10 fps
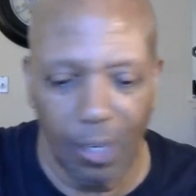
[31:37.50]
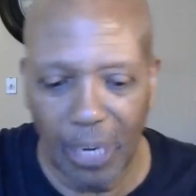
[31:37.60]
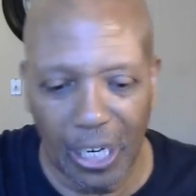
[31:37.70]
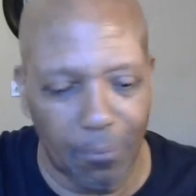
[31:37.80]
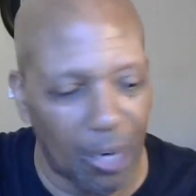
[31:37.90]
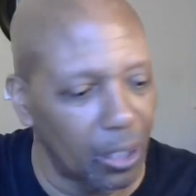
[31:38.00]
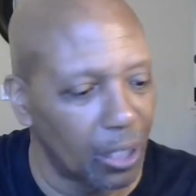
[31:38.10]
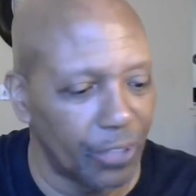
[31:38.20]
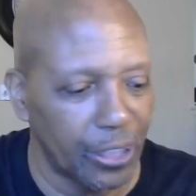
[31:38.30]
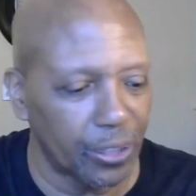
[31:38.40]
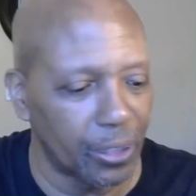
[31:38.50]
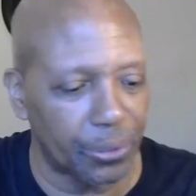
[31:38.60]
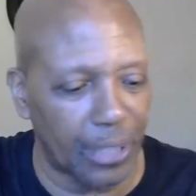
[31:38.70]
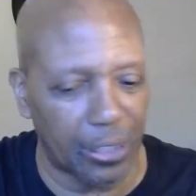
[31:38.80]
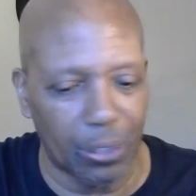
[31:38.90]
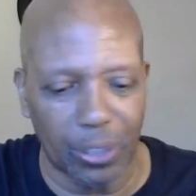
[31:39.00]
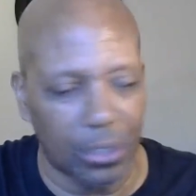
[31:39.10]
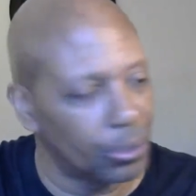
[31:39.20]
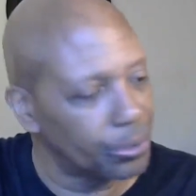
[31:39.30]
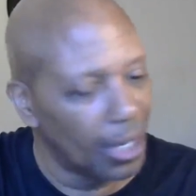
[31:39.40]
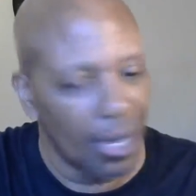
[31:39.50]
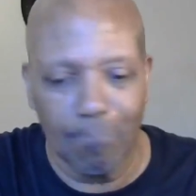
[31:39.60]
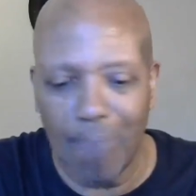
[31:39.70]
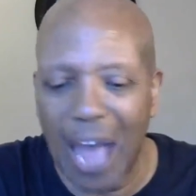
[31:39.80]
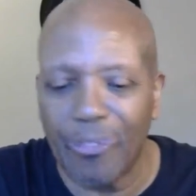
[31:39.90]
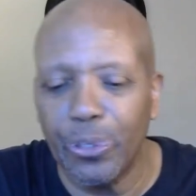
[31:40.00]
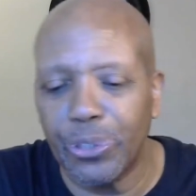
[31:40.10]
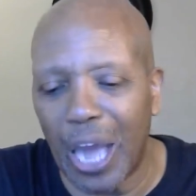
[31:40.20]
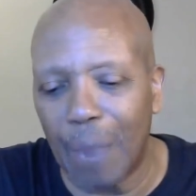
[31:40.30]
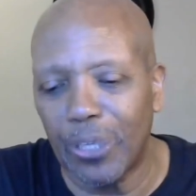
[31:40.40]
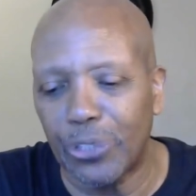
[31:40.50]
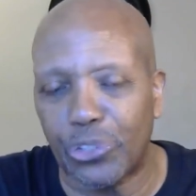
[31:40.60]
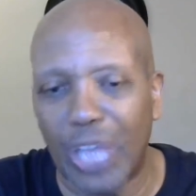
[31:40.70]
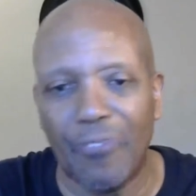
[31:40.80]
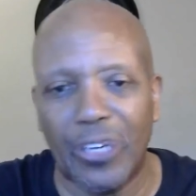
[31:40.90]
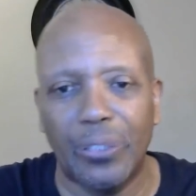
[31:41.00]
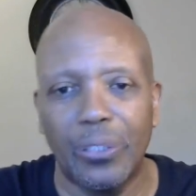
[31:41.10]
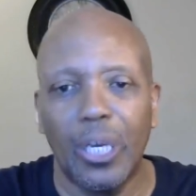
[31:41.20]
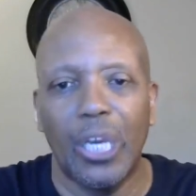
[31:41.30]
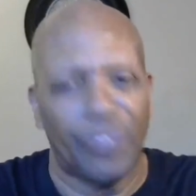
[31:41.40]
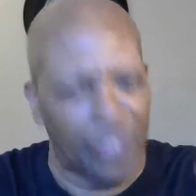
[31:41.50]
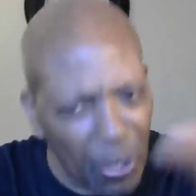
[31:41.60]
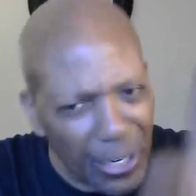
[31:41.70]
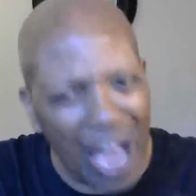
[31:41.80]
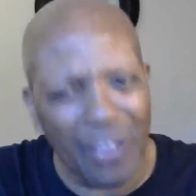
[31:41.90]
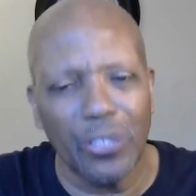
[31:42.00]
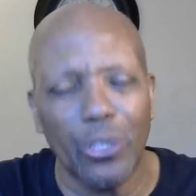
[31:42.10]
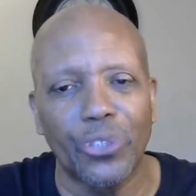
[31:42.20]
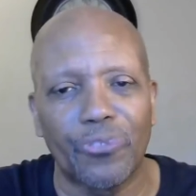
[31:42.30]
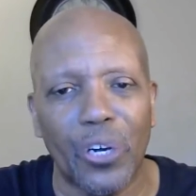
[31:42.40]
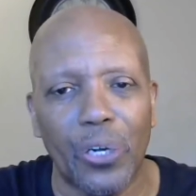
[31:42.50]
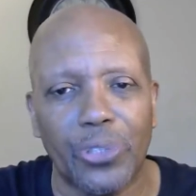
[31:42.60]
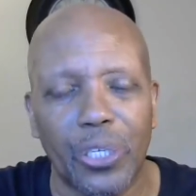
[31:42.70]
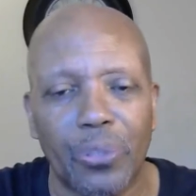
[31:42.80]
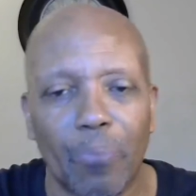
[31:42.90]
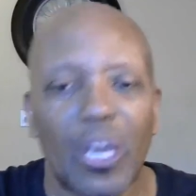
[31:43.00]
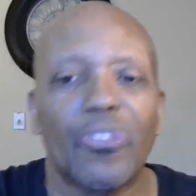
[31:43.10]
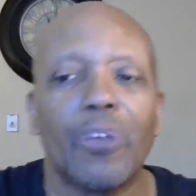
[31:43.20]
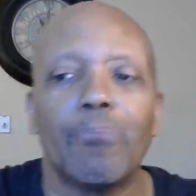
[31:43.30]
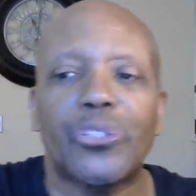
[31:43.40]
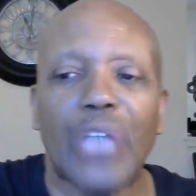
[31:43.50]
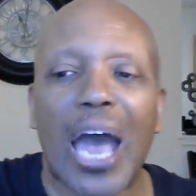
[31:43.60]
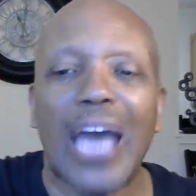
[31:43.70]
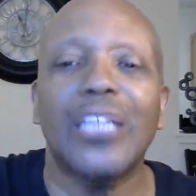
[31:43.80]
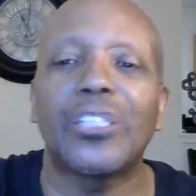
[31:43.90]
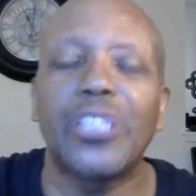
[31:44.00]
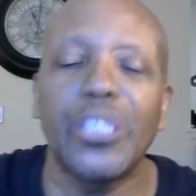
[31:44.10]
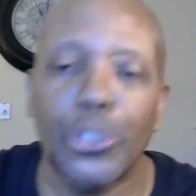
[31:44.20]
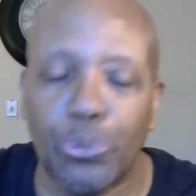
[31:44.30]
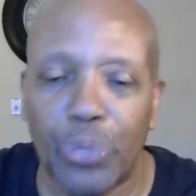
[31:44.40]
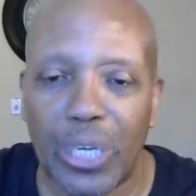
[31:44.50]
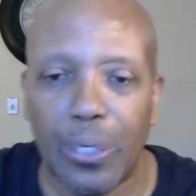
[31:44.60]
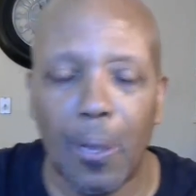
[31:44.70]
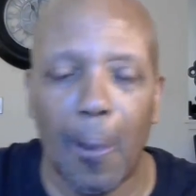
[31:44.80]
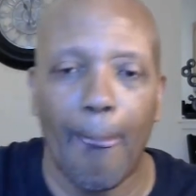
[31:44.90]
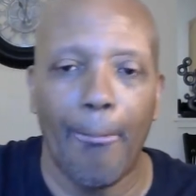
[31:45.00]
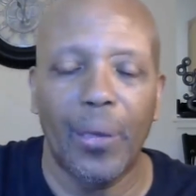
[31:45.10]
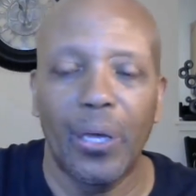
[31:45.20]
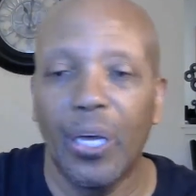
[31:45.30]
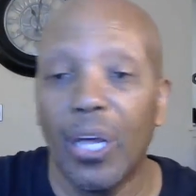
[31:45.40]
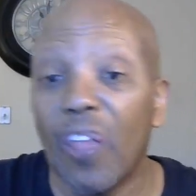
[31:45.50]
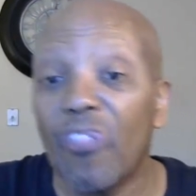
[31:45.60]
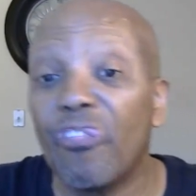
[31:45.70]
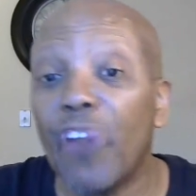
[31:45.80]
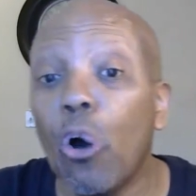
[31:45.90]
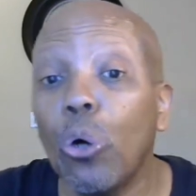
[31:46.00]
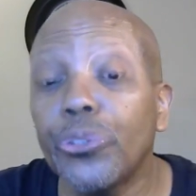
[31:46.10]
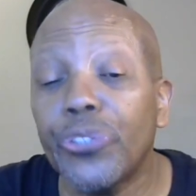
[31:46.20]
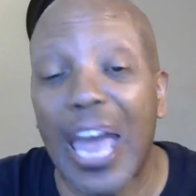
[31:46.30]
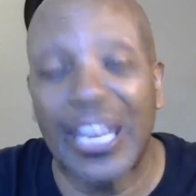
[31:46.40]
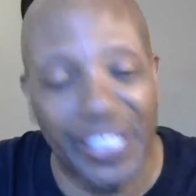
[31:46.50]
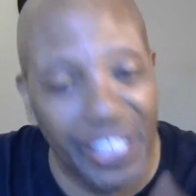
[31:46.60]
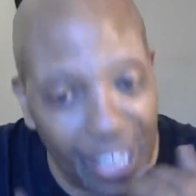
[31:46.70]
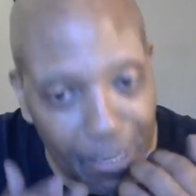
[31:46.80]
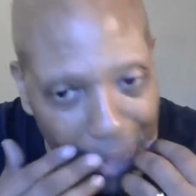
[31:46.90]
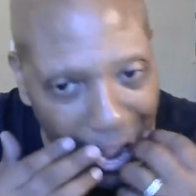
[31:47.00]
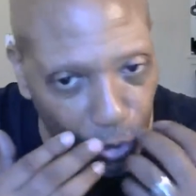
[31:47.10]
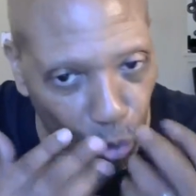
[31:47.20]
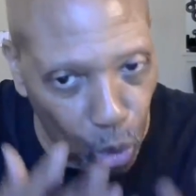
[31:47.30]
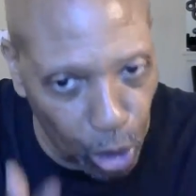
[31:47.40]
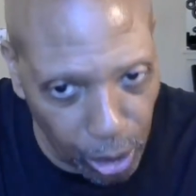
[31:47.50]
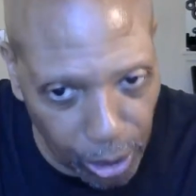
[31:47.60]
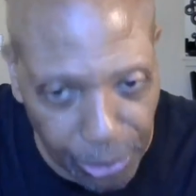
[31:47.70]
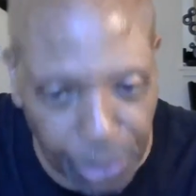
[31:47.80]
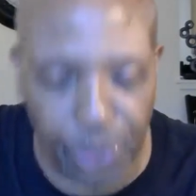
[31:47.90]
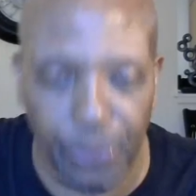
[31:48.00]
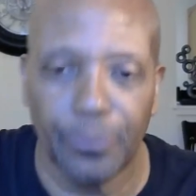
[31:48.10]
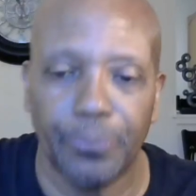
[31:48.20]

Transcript: And I'm all over these notes. Thank you, Holy Ghost. Matthew chapter 7, if you go down in those verses, the Messiah deals with those that hear my words